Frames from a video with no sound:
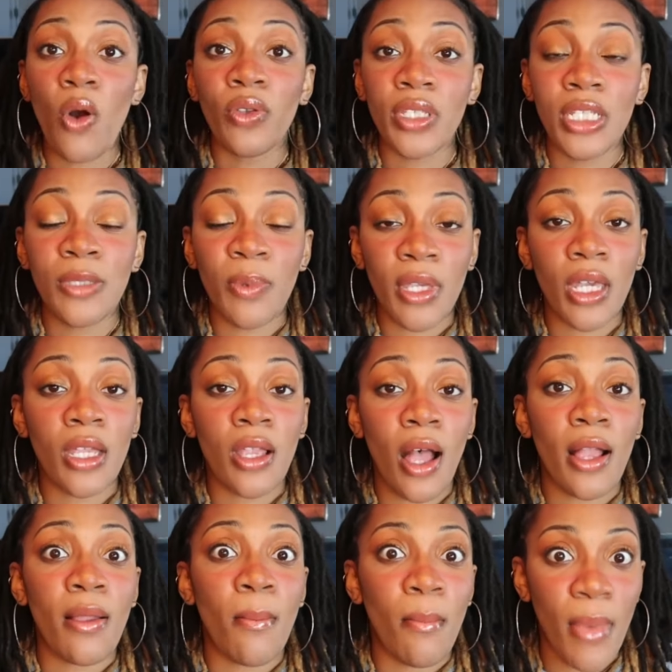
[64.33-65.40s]
only speaking
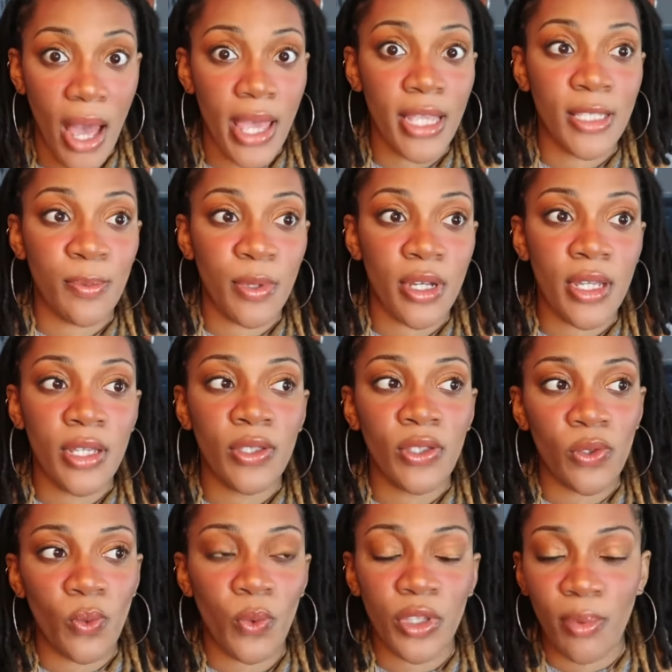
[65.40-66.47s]
on my
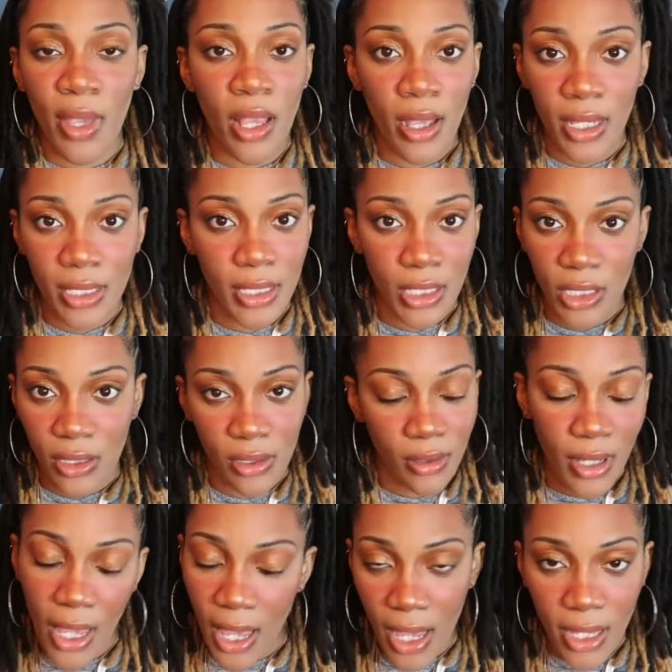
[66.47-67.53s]
experience with my lock extensions,
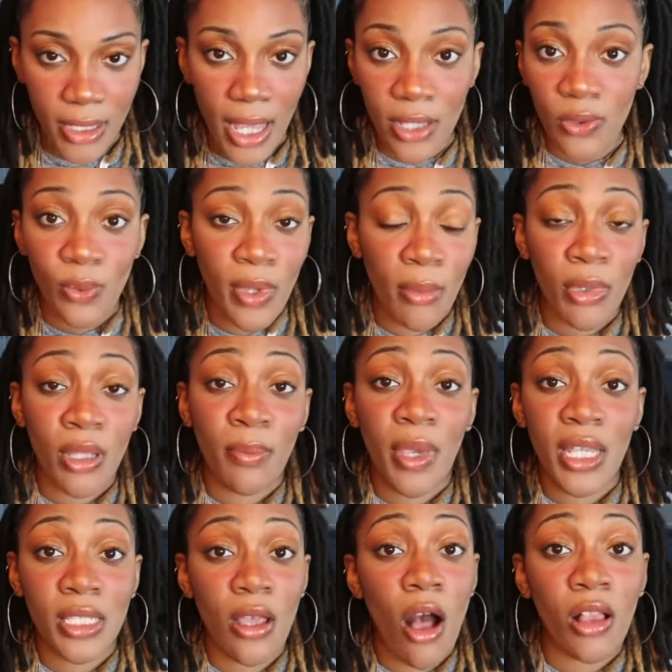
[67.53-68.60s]
okay? That's what I'm going to
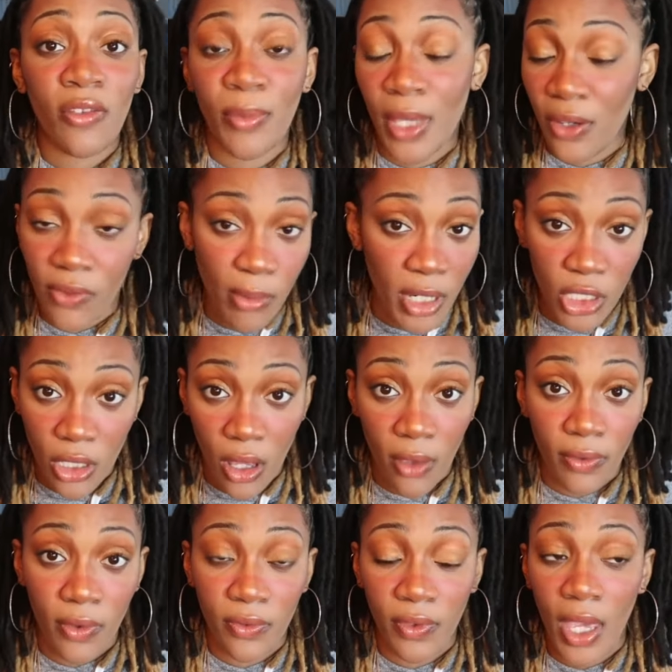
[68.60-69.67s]
base all of my information
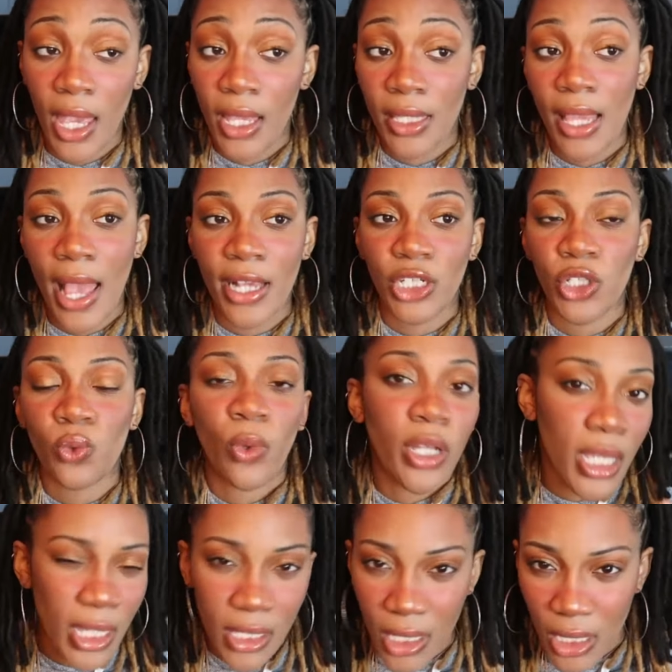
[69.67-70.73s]
off of, and like just
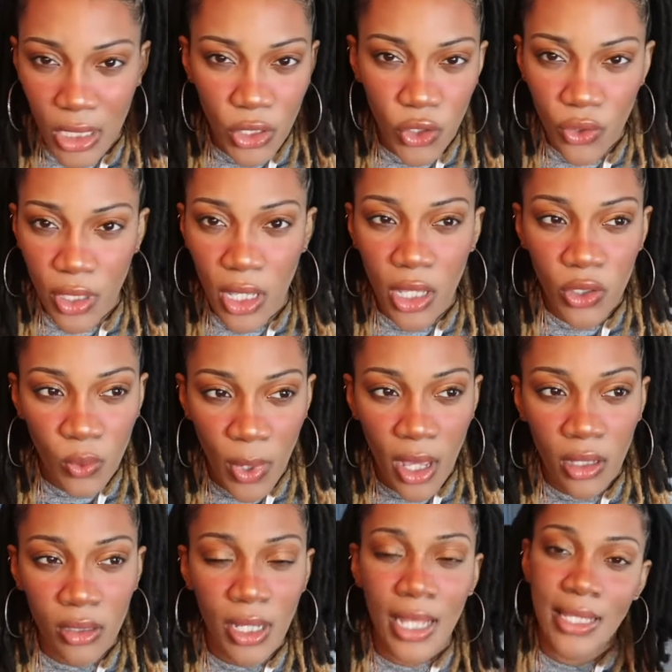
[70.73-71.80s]
working in the industry as
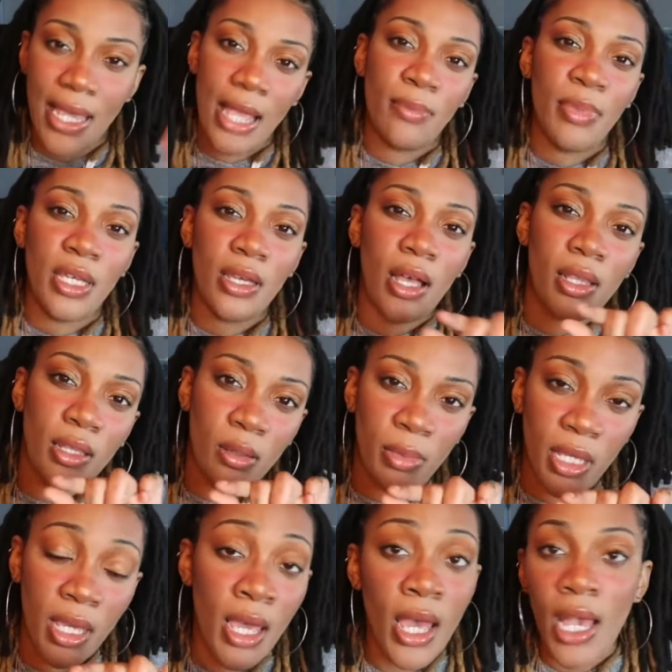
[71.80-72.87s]
well, a little
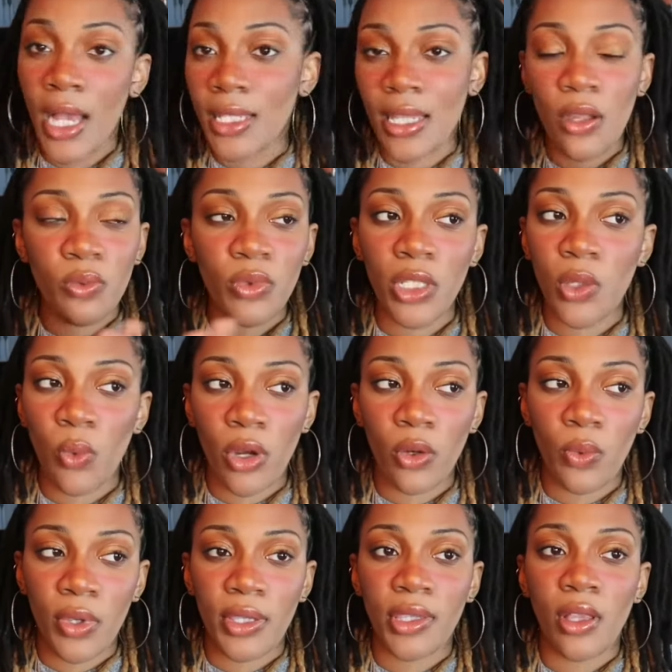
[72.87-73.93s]
bit, because I don't really
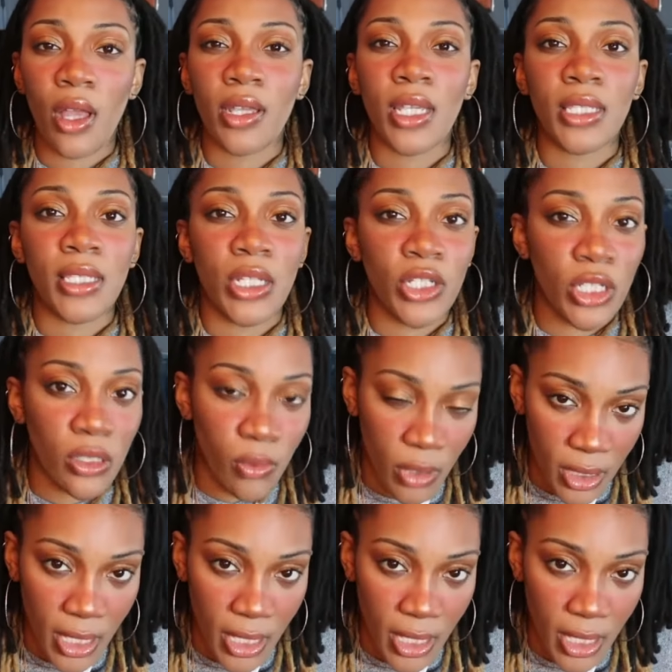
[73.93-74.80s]
work with lock extensions per